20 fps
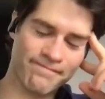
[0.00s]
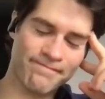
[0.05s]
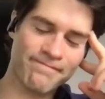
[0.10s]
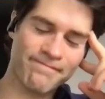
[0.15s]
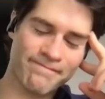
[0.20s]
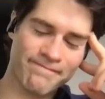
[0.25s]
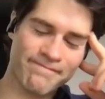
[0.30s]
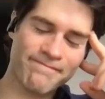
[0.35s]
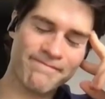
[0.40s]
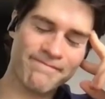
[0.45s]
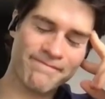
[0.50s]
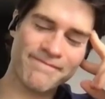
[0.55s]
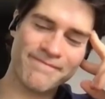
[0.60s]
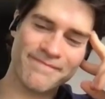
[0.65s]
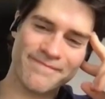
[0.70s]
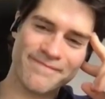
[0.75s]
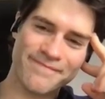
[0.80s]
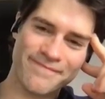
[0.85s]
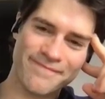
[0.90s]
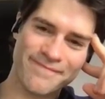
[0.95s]

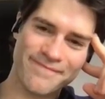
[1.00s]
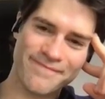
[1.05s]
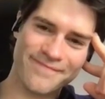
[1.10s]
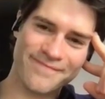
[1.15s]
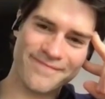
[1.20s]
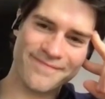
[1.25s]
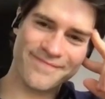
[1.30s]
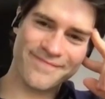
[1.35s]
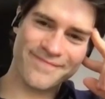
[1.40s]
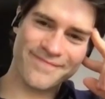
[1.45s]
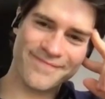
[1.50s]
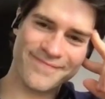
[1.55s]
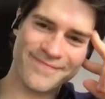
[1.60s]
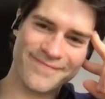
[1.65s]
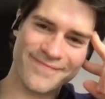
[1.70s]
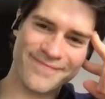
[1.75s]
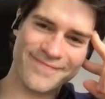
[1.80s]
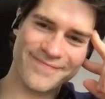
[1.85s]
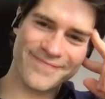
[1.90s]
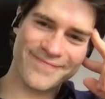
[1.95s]

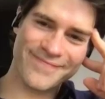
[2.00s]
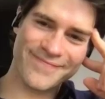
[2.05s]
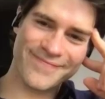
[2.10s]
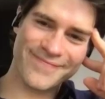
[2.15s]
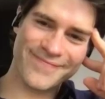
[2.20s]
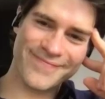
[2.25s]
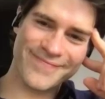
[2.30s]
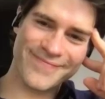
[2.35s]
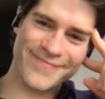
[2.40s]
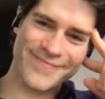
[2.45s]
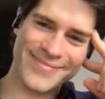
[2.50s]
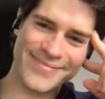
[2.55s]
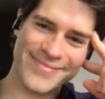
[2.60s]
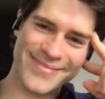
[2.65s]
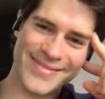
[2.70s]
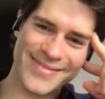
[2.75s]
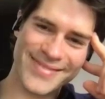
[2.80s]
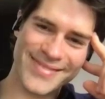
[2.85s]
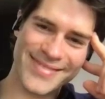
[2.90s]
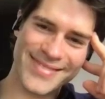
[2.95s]

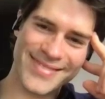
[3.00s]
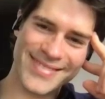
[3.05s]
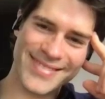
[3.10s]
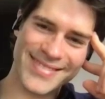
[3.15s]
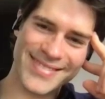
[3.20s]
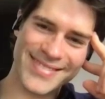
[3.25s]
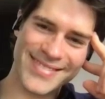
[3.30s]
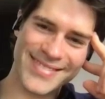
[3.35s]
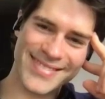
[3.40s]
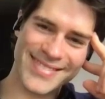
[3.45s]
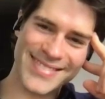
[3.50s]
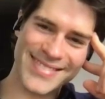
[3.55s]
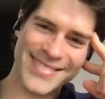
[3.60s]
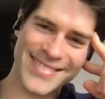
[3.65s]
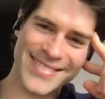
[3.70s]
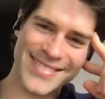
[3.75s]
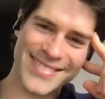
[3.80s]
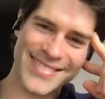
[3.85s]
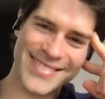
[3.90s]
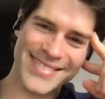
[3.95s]

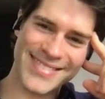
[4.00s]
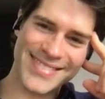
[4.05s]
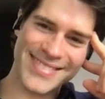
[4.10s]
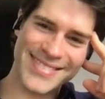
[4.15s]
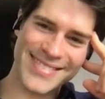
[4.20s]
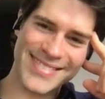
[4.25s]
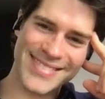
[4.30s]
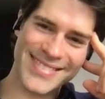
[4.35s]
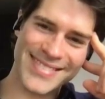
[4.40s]
(not speaking)